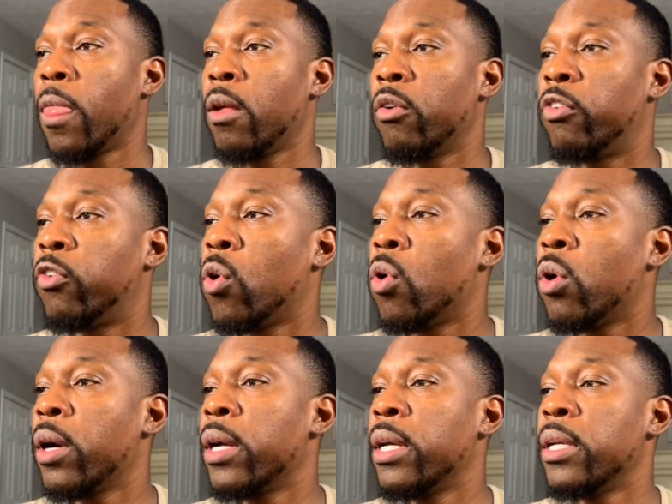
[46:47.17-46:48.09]

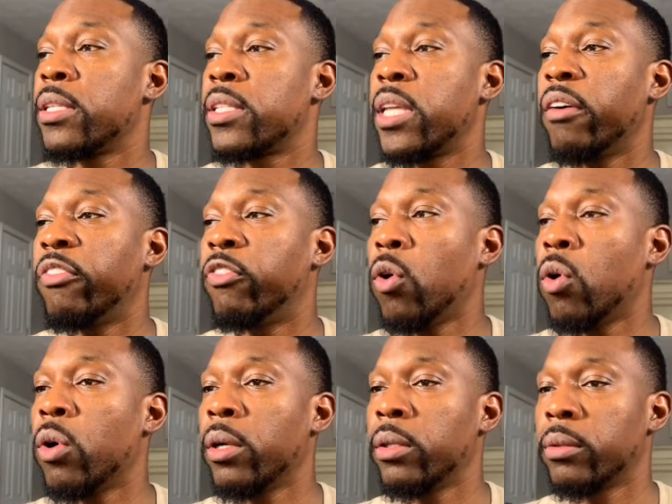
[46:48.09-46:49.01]
for step
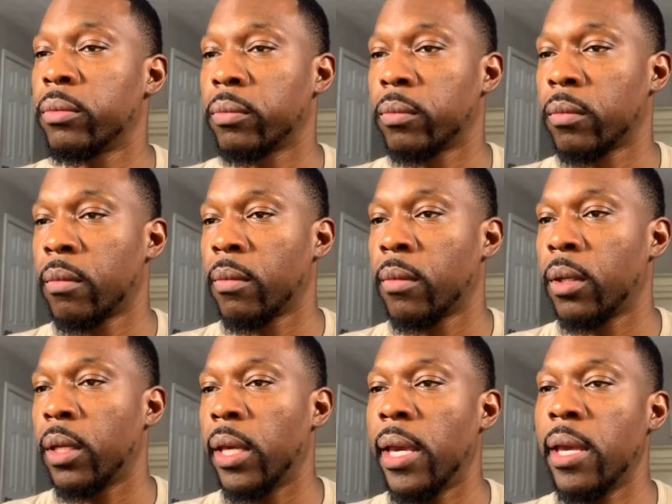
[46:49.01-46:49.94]
4
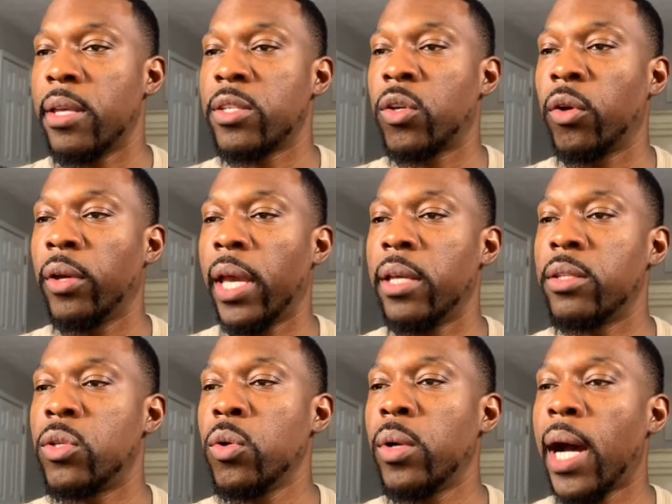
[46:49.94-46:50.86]
is create
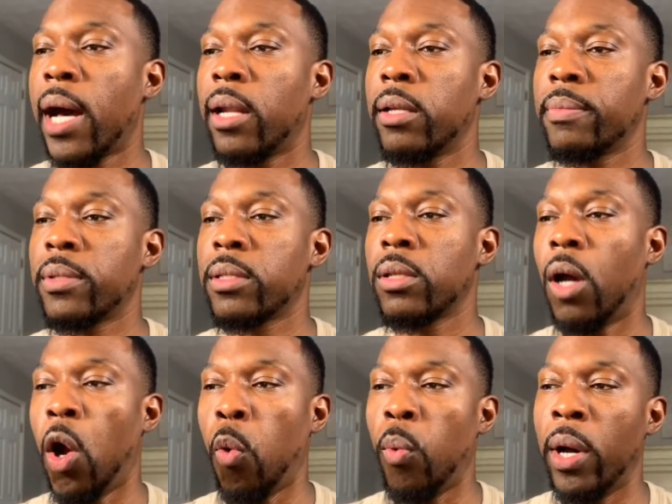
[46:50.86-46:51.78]
2 columns
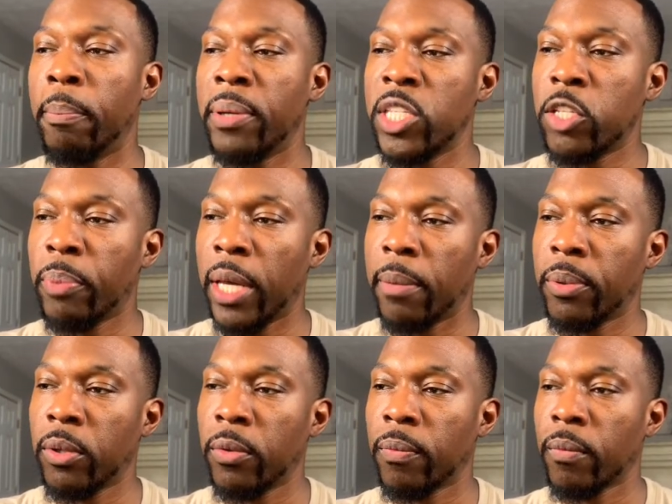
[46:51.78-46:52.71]
on one piece of
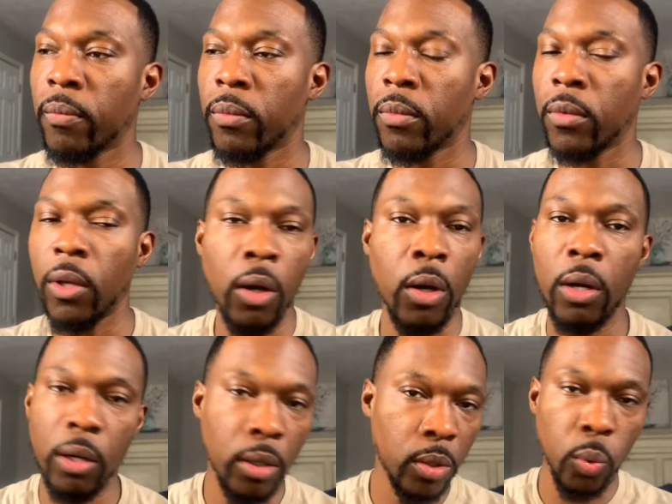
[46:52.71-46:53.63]
paper
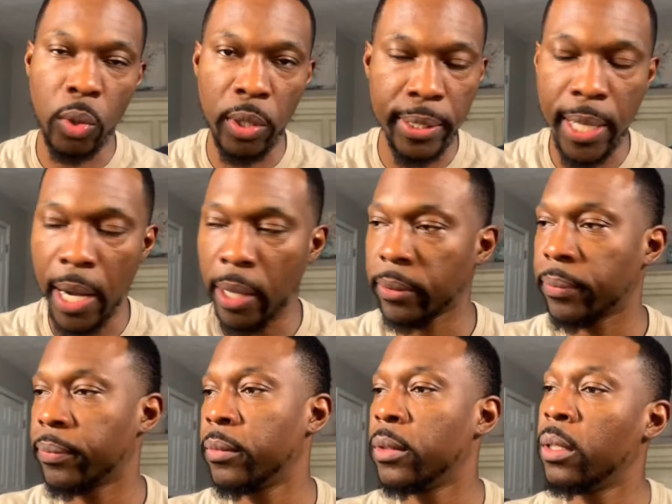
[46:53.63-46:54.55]
or on a Word doc.
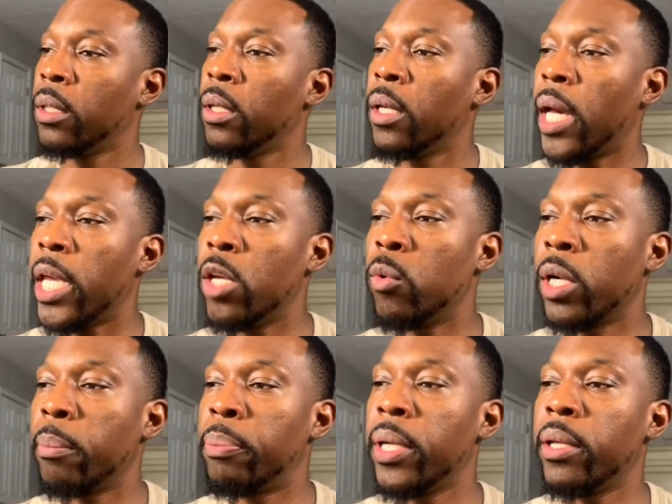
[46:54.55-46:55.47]
And you want to
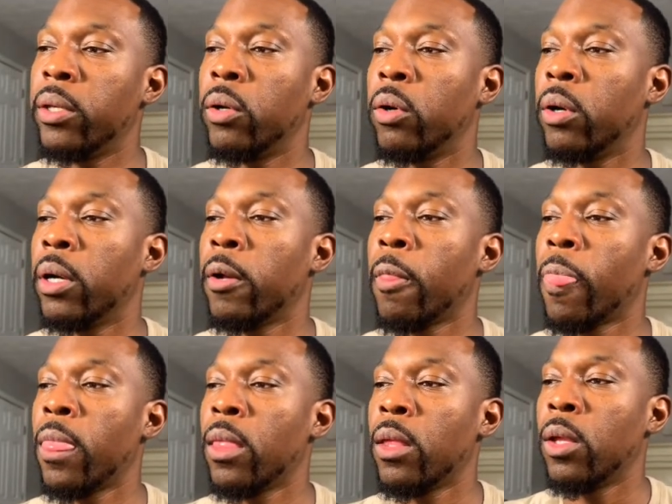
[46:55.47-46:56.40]
put your
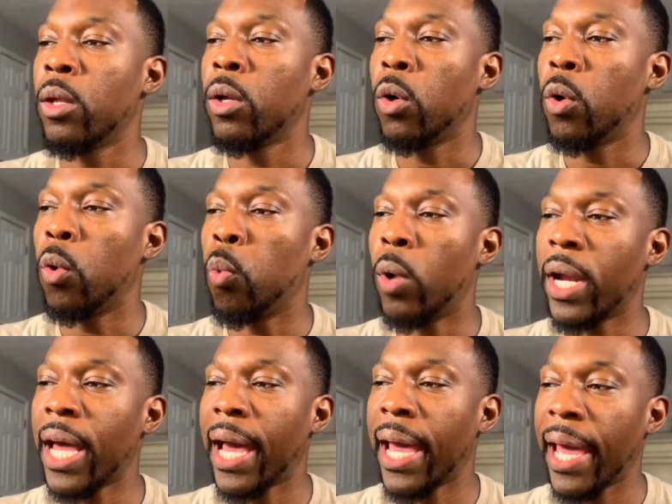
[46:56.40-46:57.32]
what
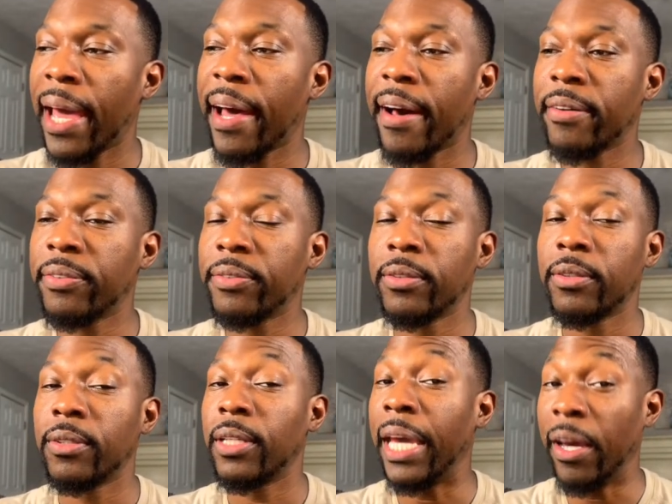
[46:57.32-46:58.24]
I have
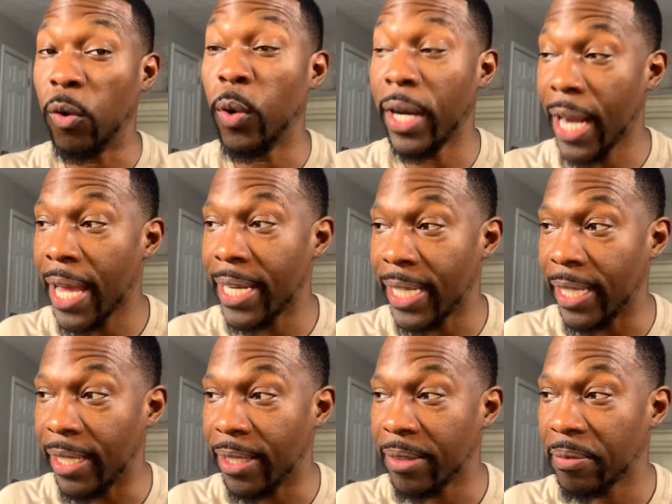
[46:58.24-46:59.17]
and what I need